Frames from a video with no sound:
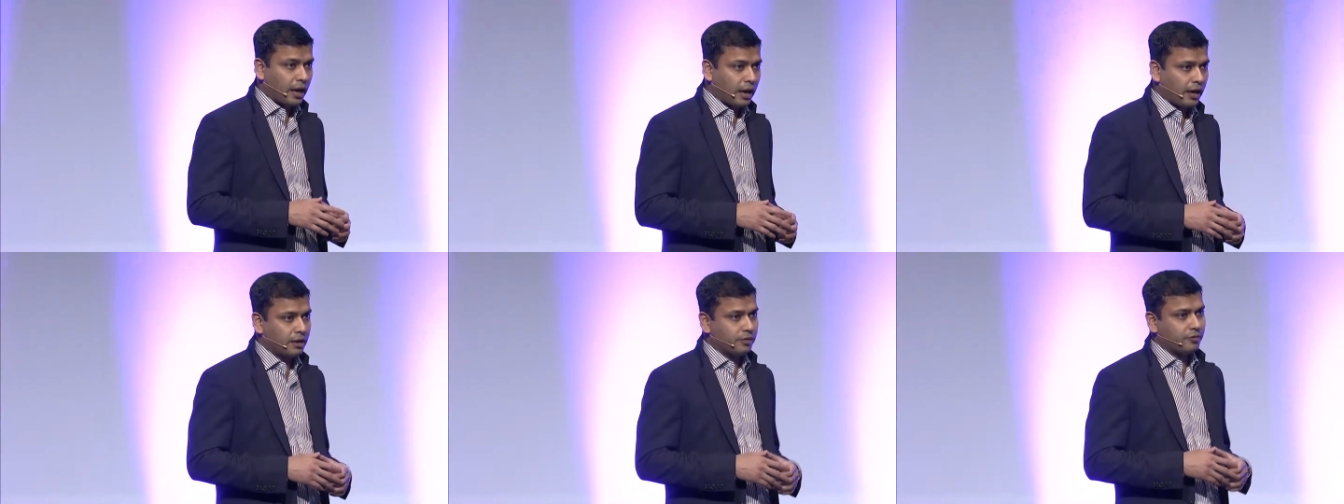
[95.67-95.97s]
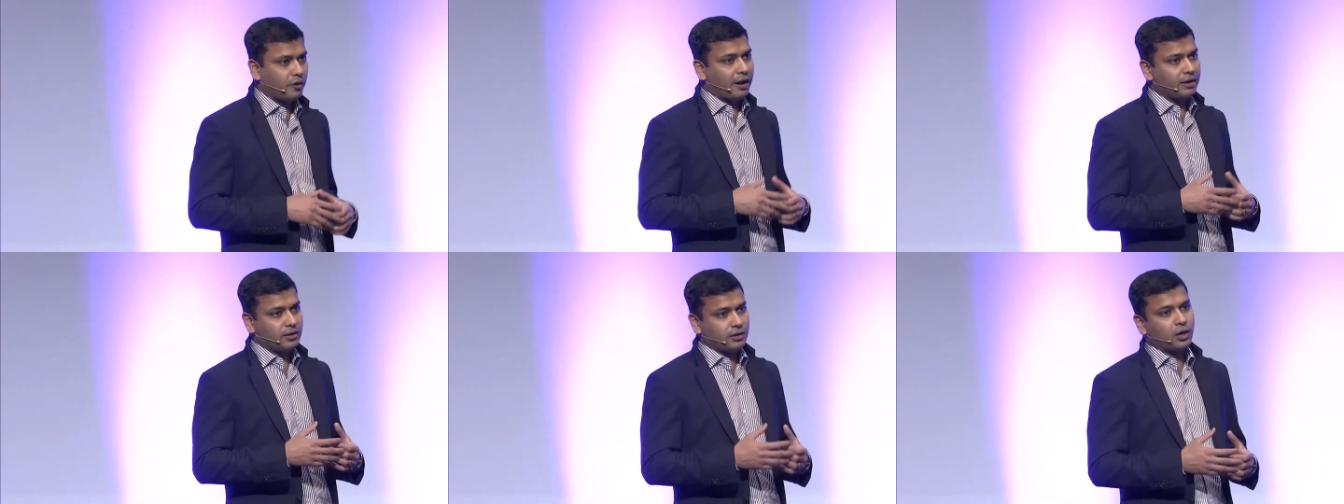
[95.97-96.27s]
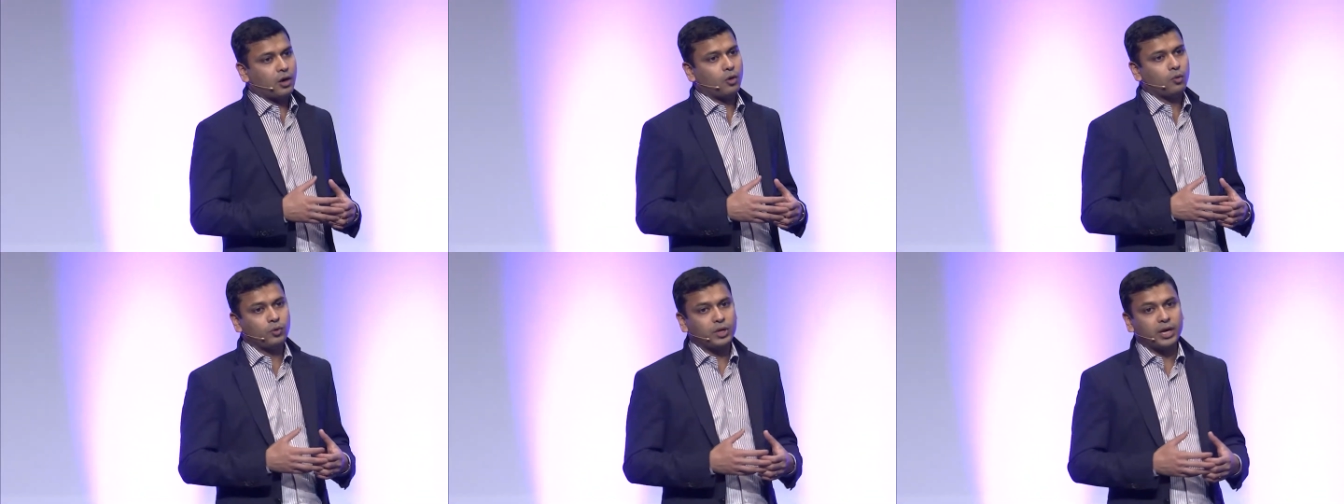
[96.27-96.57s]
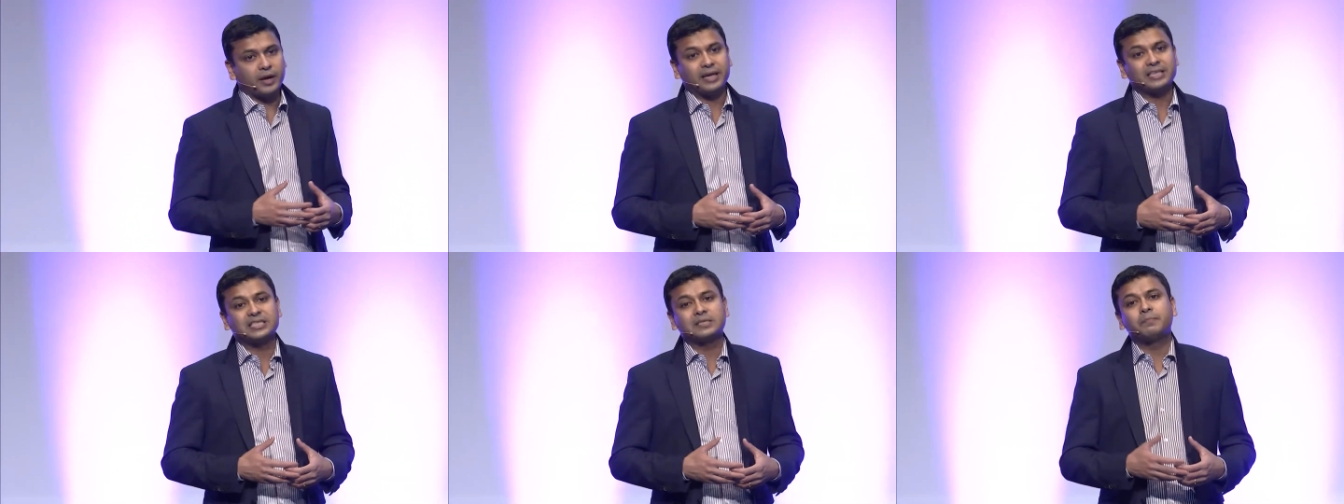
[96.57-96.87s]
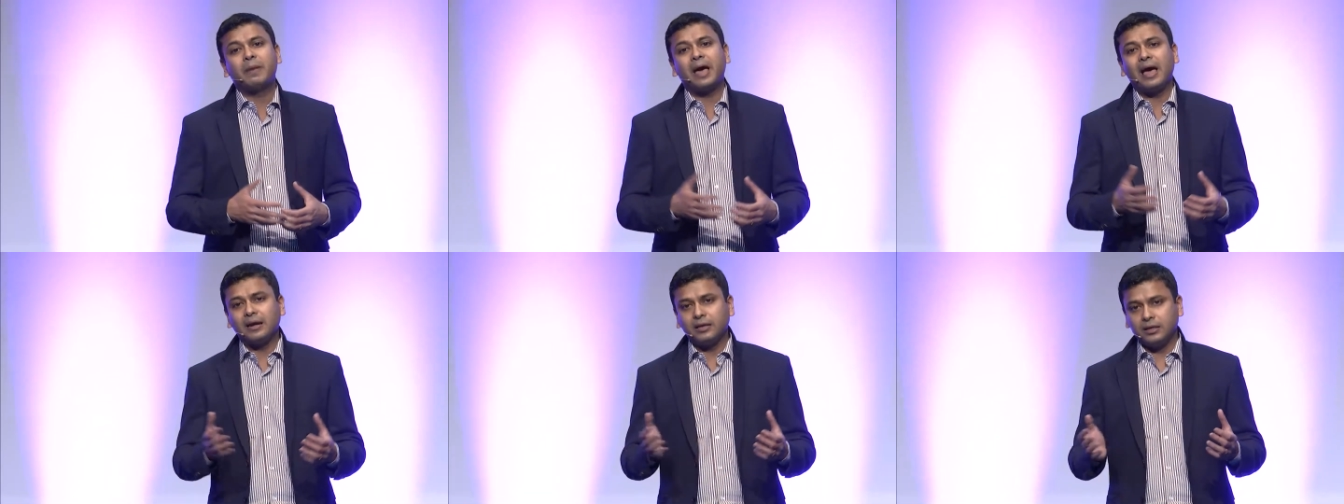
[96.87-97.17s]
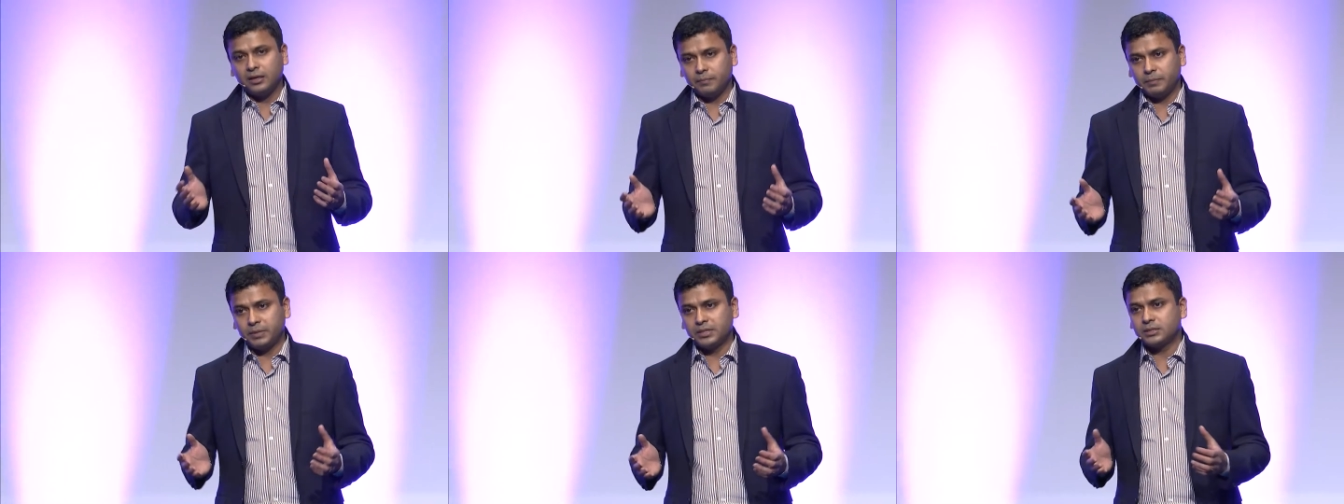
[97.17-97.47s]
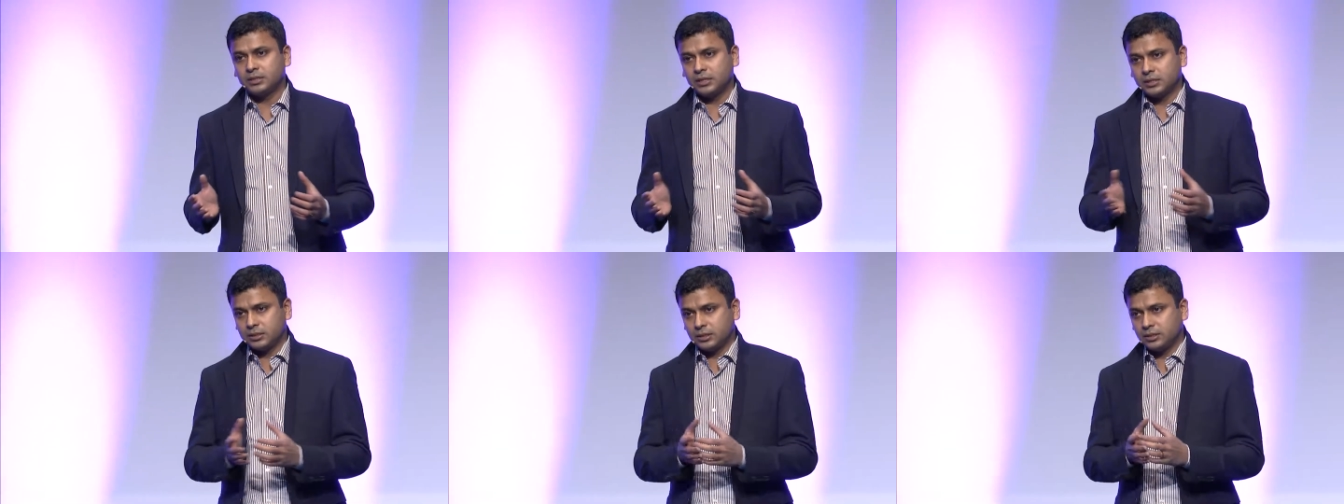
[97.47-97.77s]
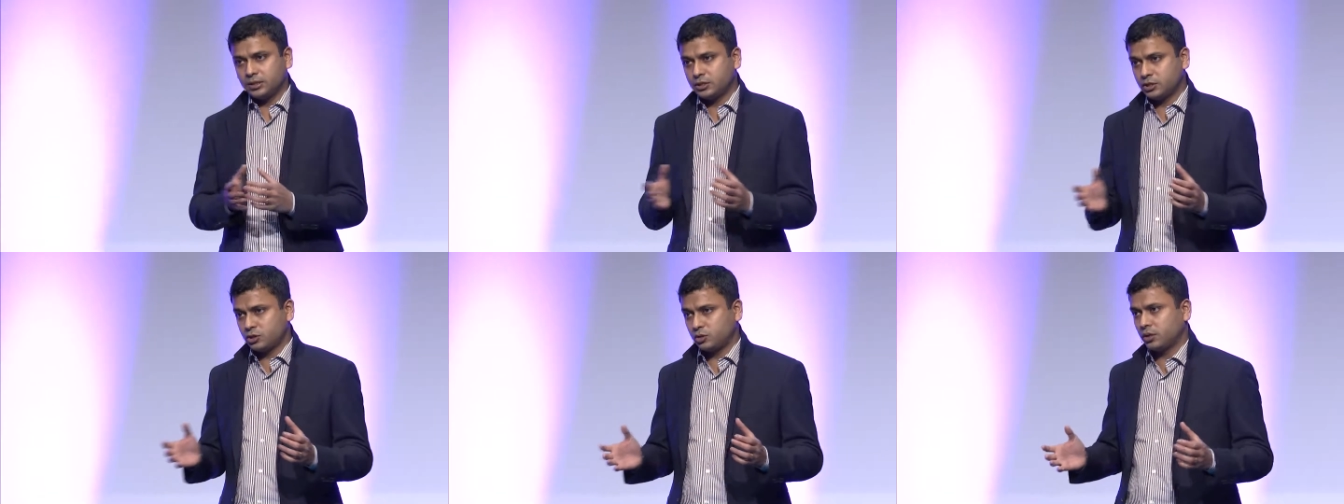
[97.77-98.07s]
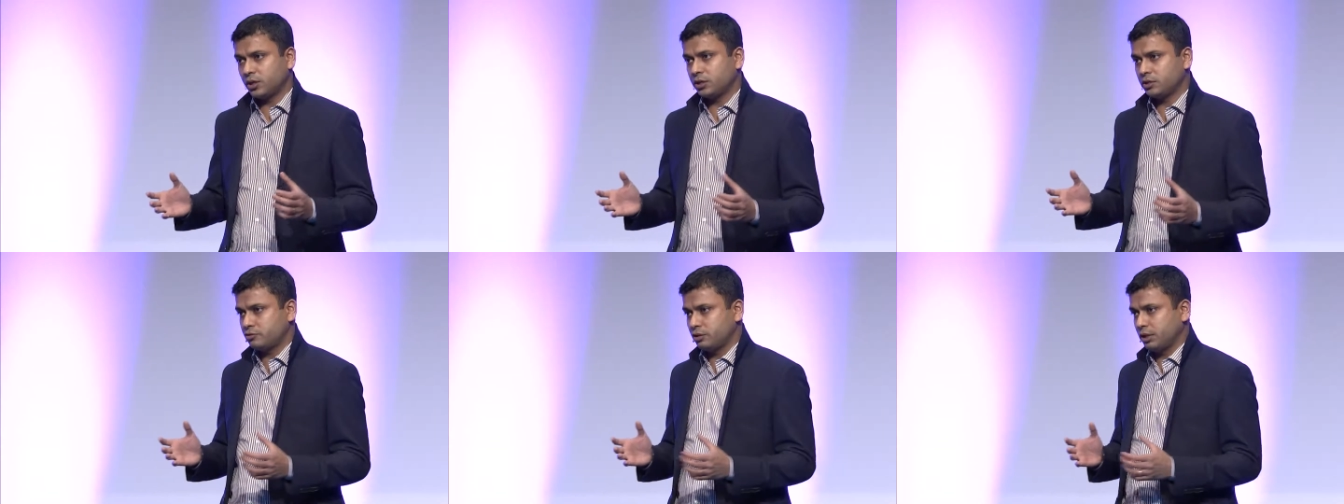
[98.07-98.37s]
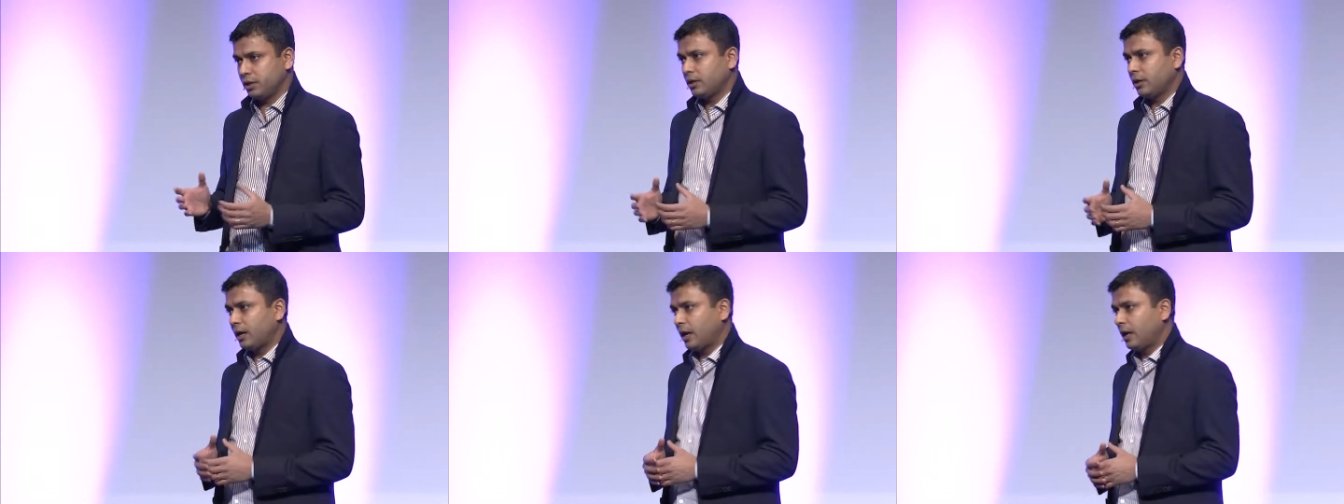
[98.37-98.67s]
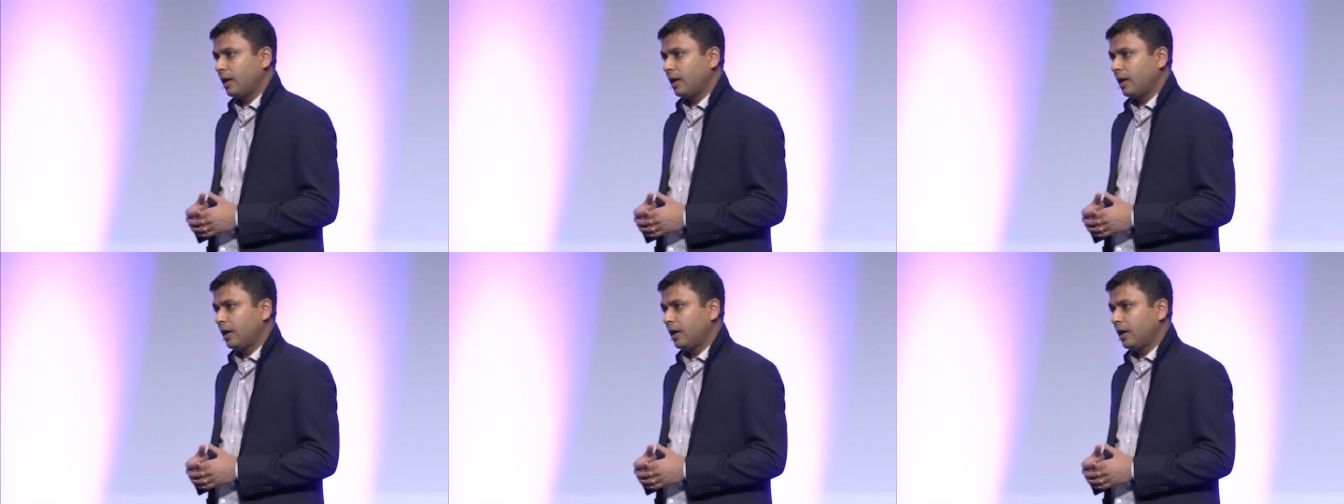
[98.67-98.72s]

And right now, we are expanding business in these two countries.